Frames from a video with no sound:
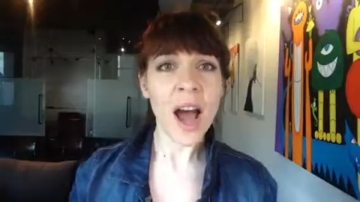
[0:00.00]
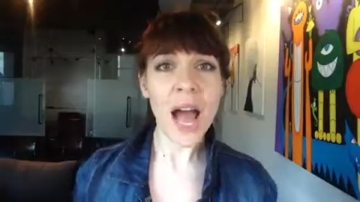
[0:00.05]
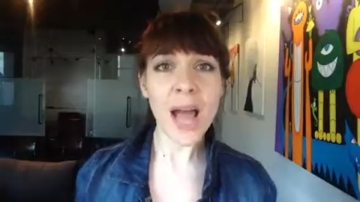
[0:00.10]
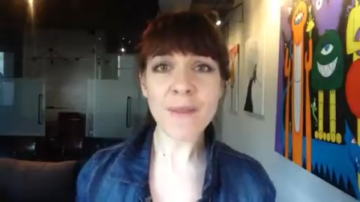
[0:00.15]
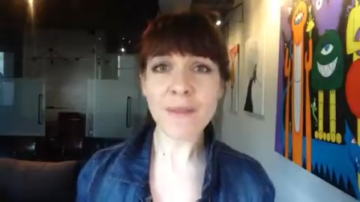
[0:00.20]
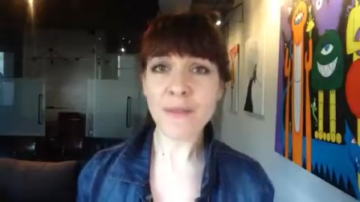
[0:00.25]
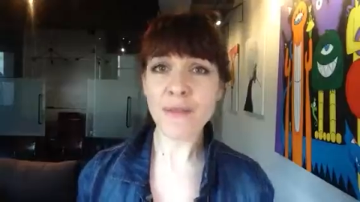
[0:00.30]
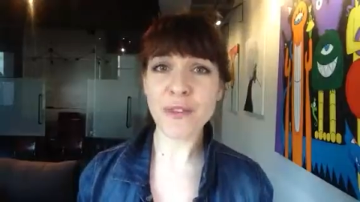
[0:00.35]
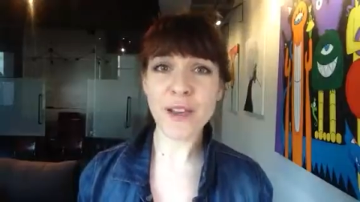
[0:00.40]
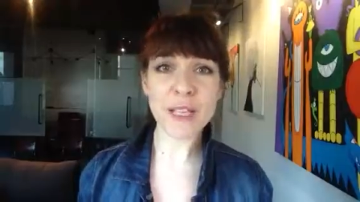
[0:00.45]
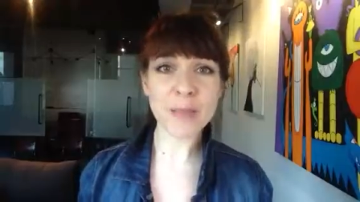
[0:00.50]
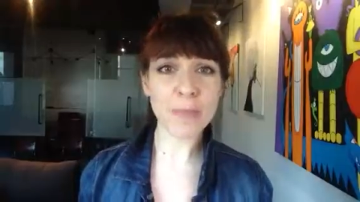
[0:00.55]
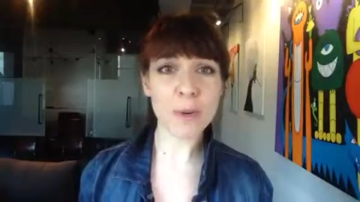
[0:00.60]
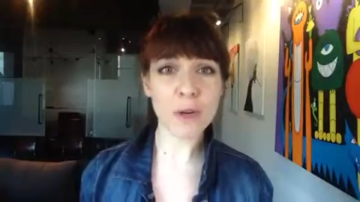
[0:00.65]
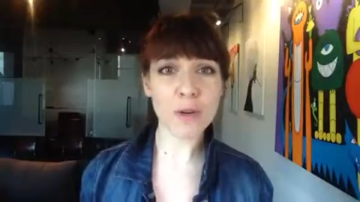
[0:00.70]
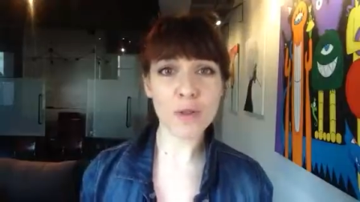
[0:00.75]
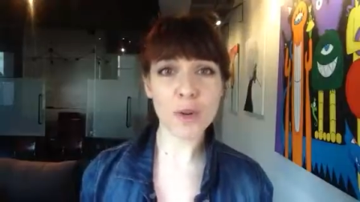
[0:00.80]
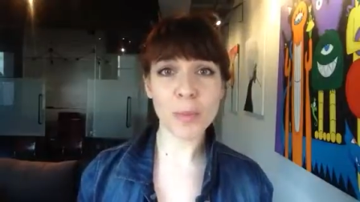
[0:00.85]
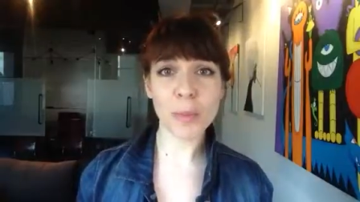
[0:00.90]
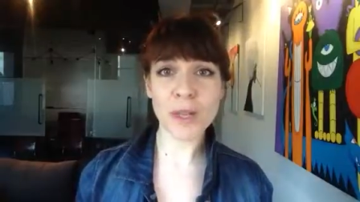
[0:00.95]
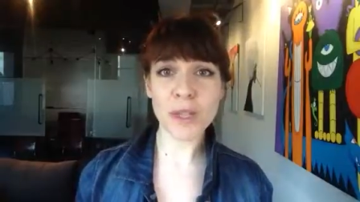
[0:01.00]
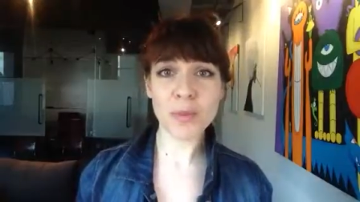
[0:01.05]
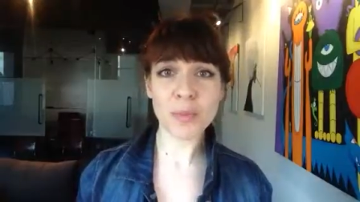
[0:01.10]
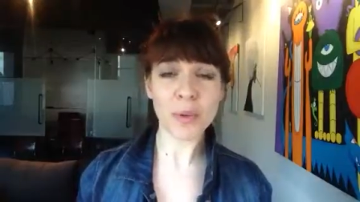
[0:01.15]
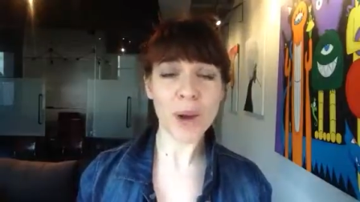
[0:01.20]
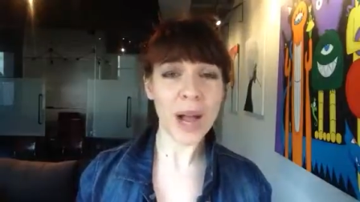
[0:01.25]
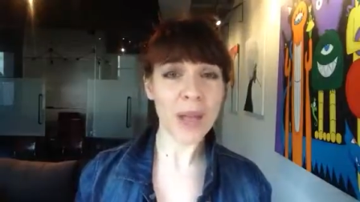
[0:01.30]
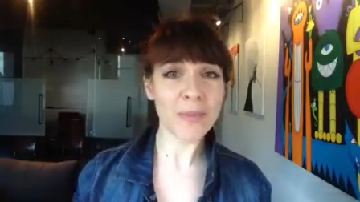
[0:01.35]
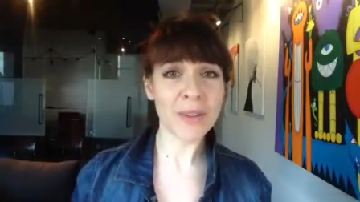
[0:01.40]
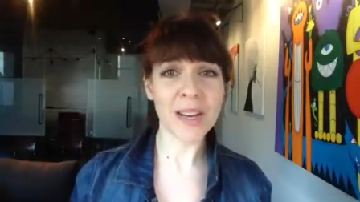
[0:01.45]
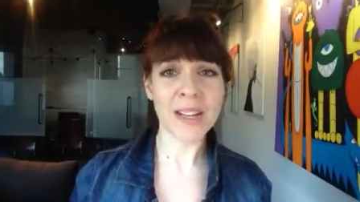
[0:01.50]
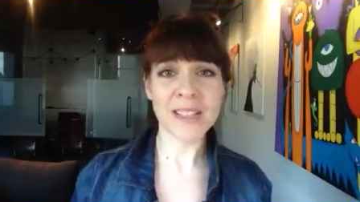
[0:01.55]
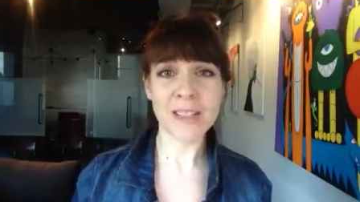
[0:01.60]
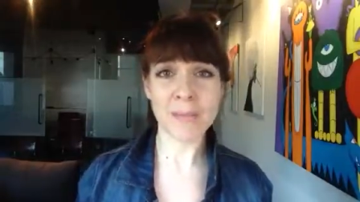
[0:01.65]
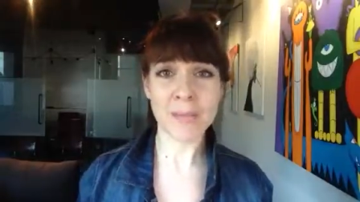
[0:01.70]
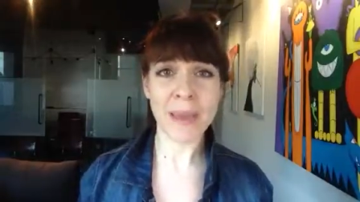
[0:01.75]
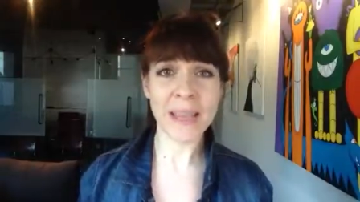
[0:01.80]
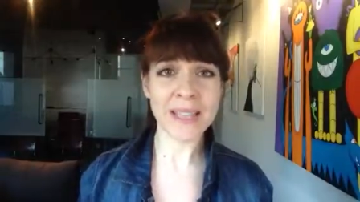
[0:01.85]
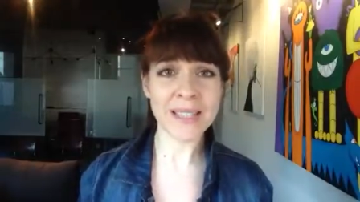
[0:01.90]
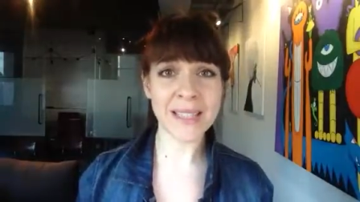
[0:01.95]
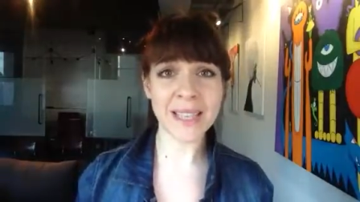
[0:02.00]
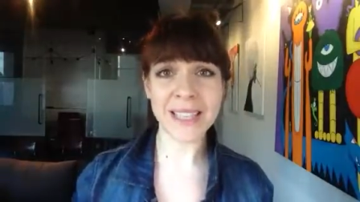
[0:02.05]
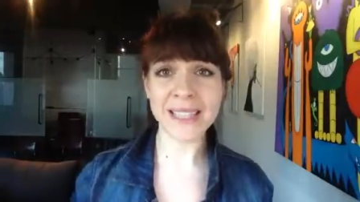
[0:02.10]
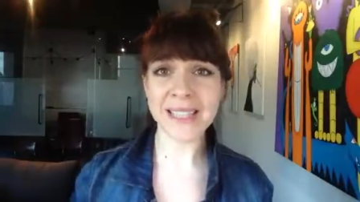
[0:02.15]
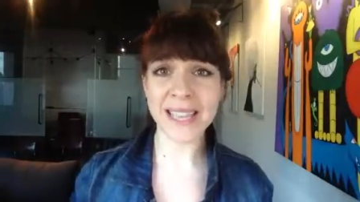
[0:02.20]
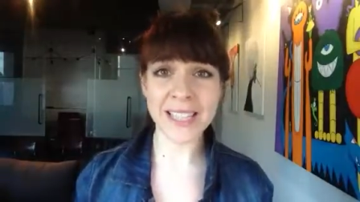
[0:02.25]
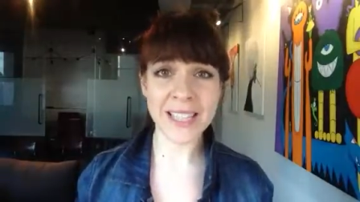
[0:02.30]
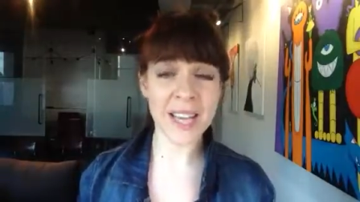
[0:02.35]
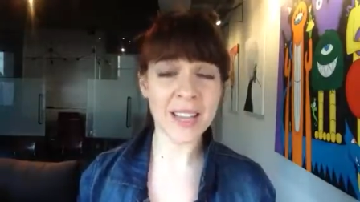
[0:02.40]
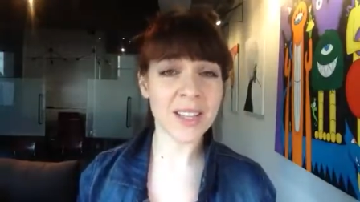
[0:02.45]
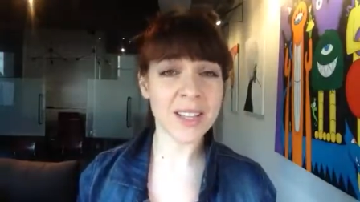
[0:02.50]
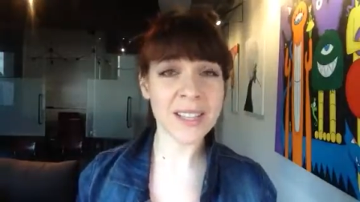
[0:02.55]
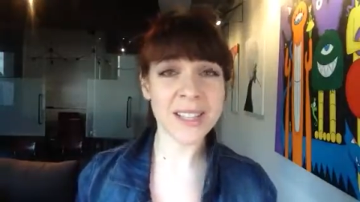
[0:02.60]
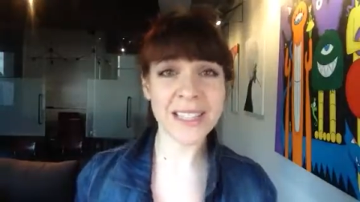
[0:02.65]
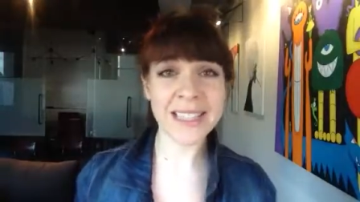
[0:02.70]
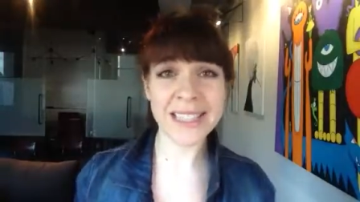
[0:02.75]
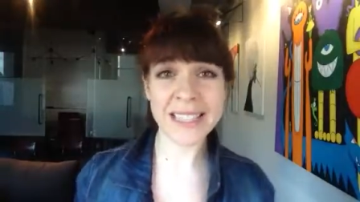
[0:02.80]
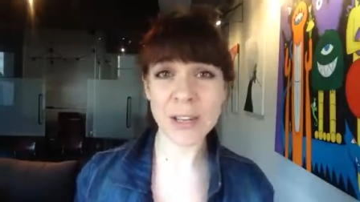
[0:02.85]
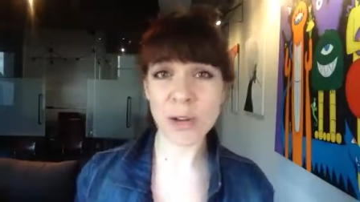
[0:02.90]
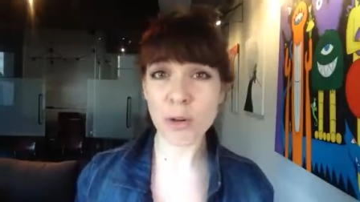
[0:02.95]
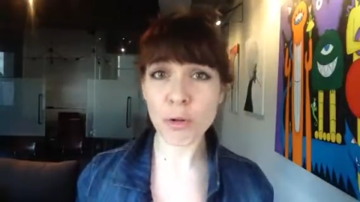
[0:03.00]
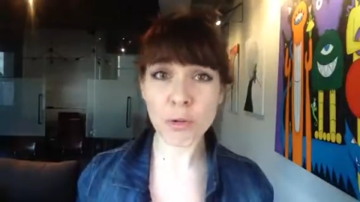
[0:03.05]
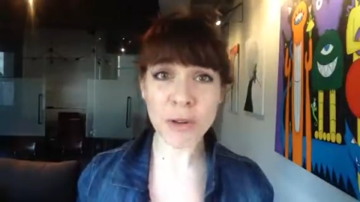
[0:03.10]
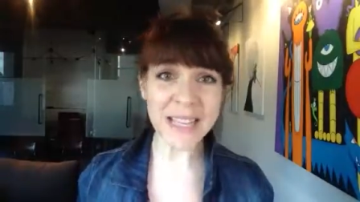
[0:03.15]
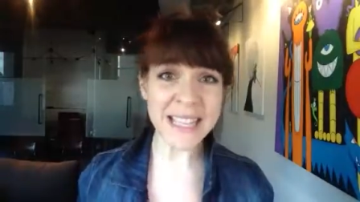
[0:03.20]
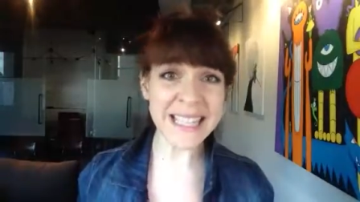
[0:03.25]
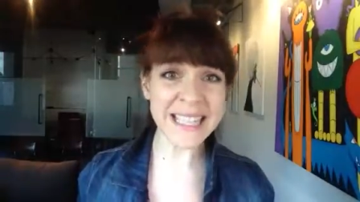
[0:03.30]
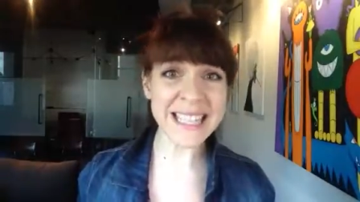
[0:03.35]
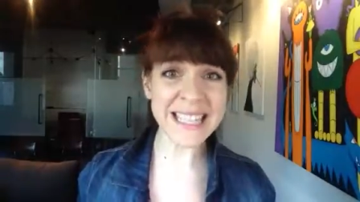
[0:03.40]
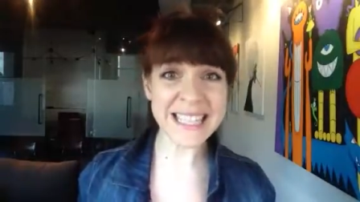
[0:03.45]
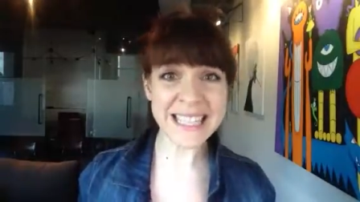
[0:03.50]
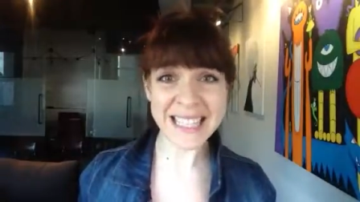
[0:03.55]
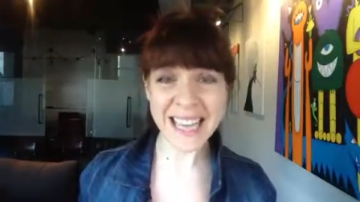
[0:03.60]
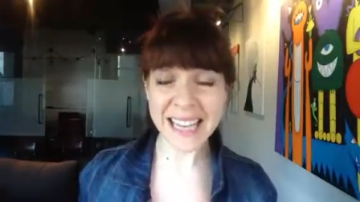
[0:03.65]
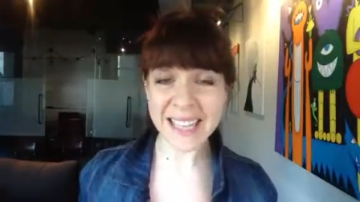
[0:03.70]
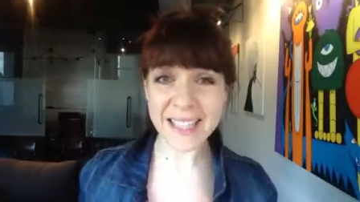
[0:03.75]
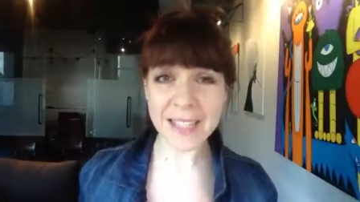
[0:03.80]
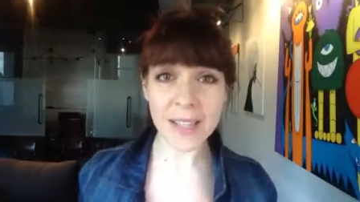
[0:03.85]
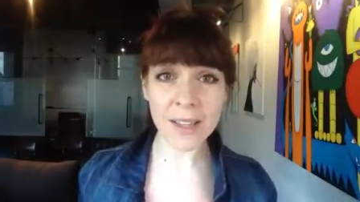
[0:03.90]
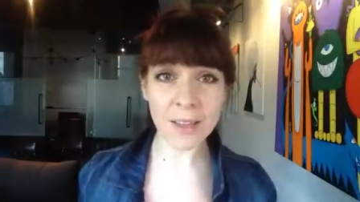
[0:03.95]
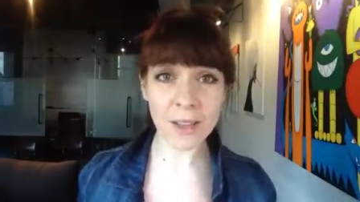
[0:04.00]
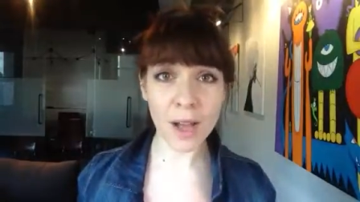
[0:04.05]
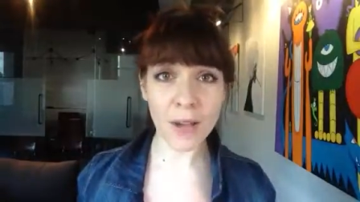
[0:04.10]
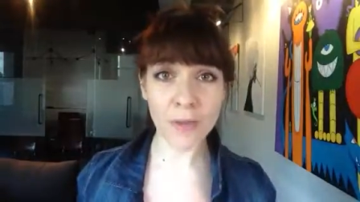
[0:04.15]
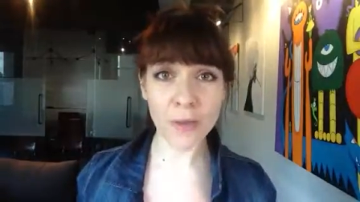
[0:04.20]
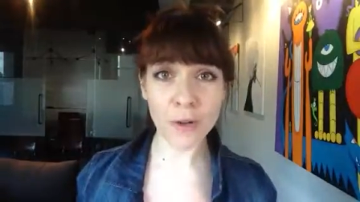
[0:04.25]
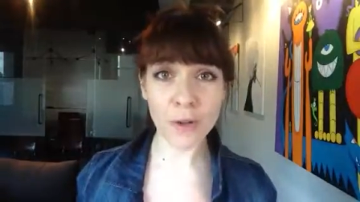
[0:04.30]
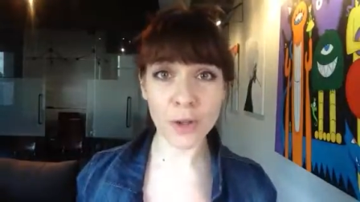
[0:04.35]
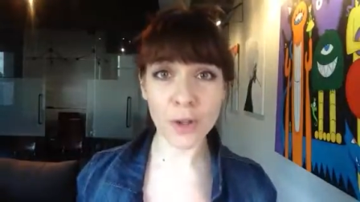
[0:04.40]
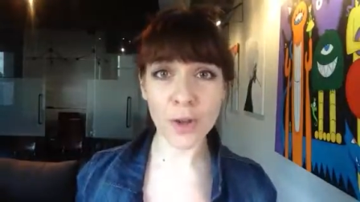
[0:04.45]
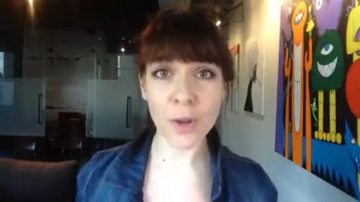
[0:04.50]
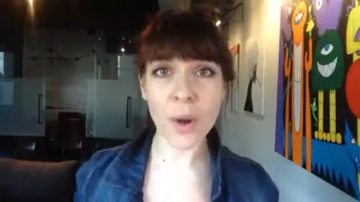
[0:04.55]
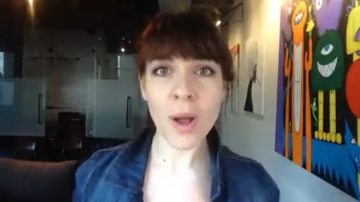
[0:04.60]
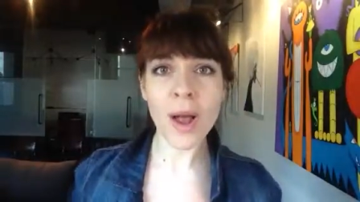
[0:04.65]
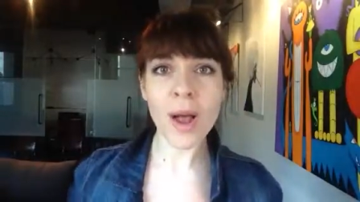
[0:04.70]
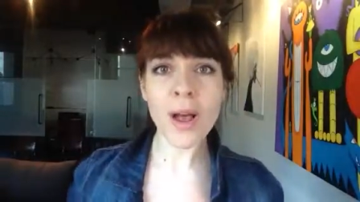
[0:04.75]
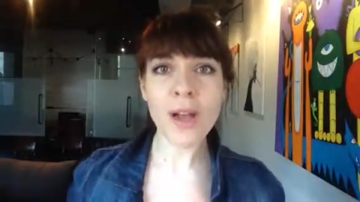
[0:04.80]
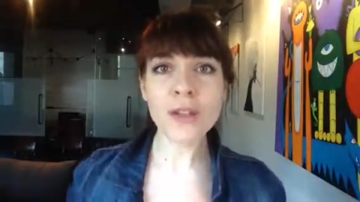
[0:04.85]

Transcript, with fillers: I have a Facebook group, it's private, it's amazing. Daniella's crazy, sexy love crew.